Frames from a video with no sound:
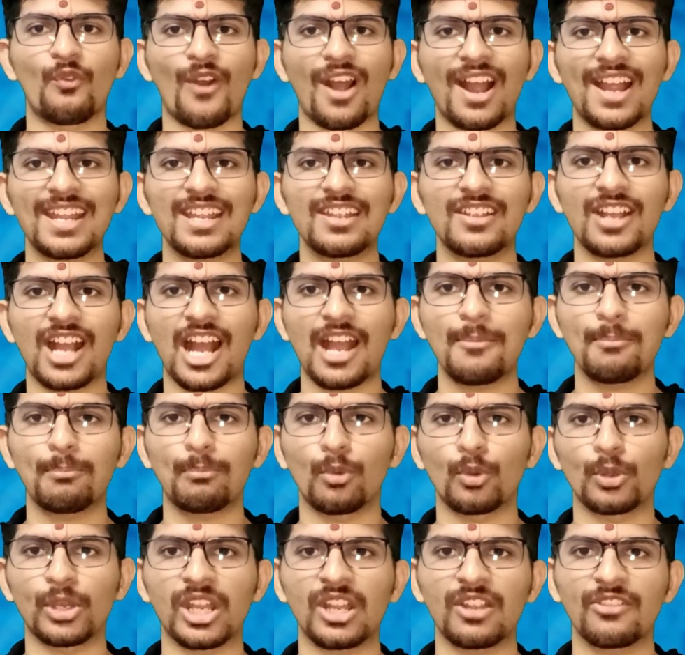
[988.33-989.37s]
why i'm
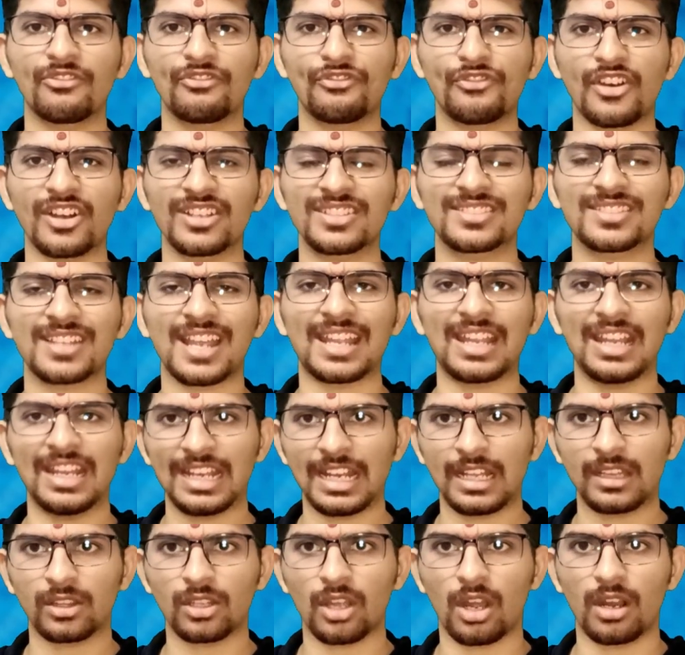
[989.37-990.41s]
putting first
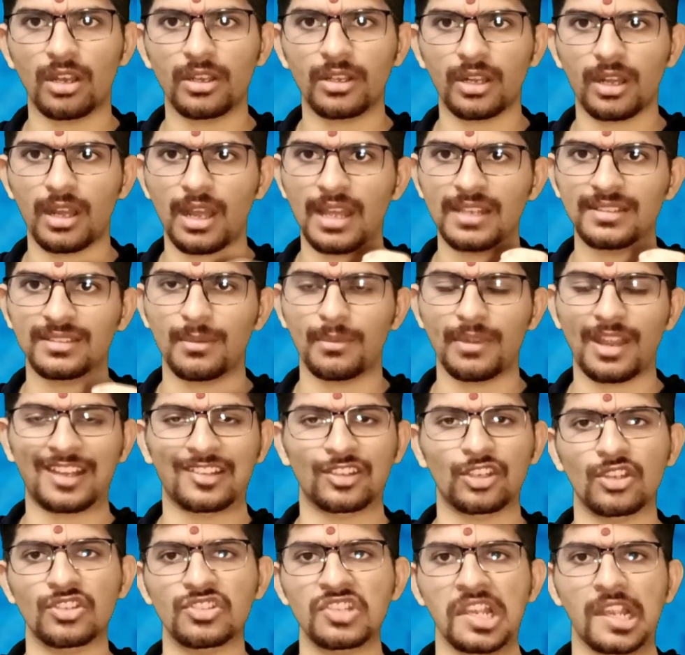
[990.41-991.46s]
second and third as of
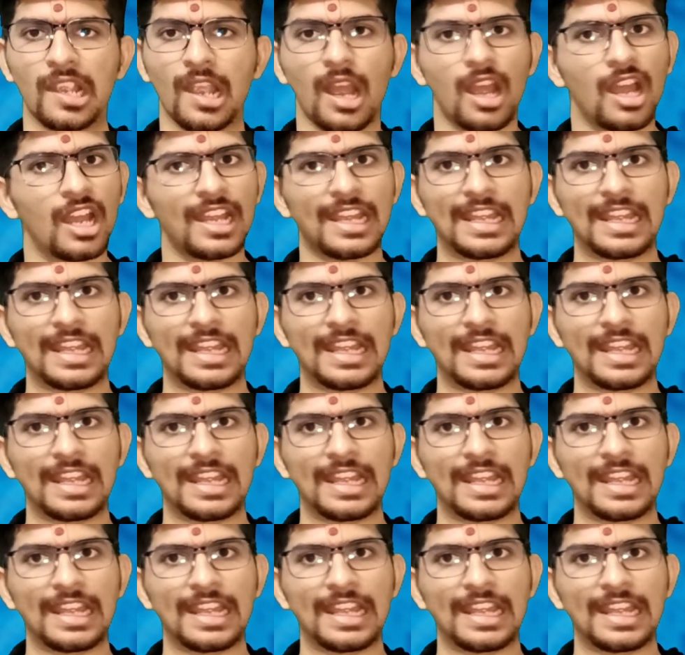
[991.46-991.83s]
exergic